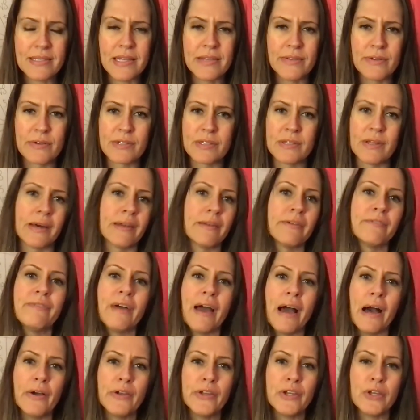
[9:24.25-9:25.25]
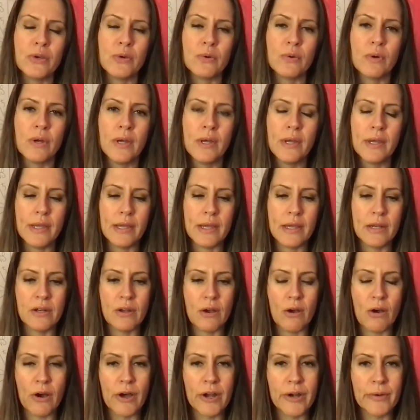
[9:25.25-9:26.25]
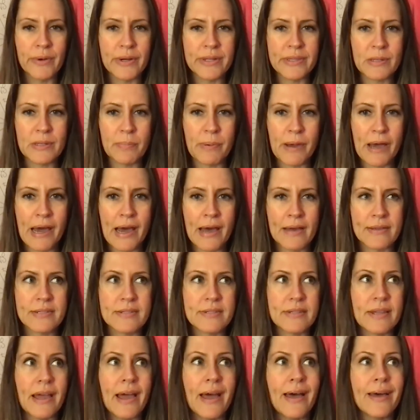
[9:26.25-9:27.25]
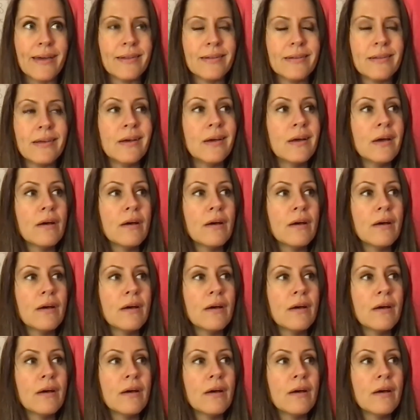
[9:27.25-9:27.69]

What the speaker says: and there's a lot of value in honoring the past and